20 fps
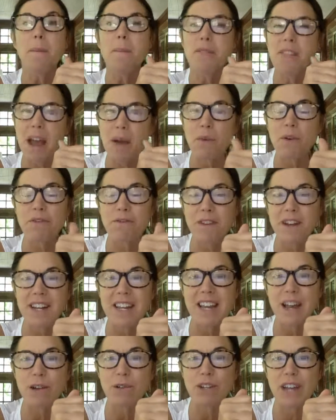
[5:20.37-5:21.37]
They were
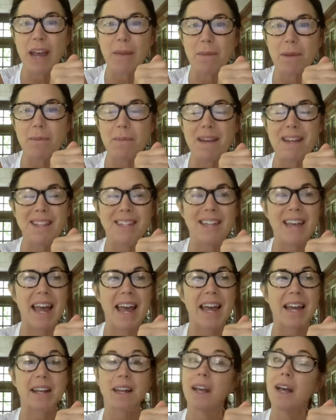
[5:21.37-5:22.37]
videotaping me
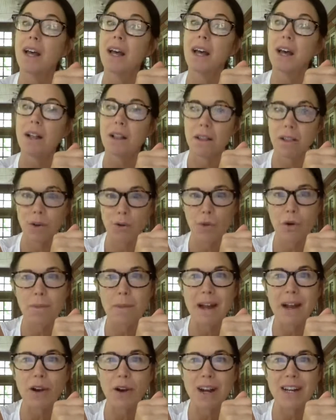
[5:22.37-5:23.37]
saying, look what
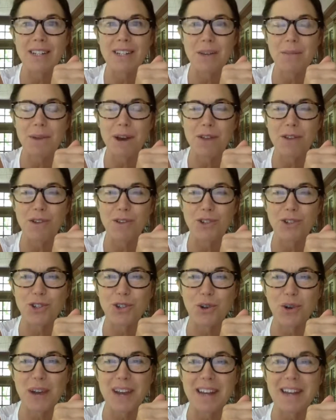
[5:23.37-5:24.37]
my crazy mother's
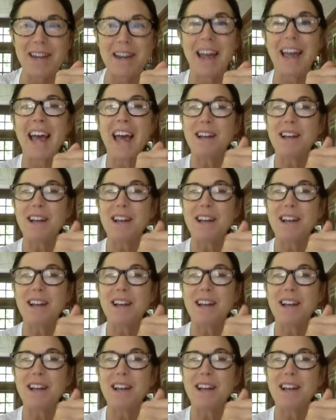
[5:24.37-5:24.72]
doing.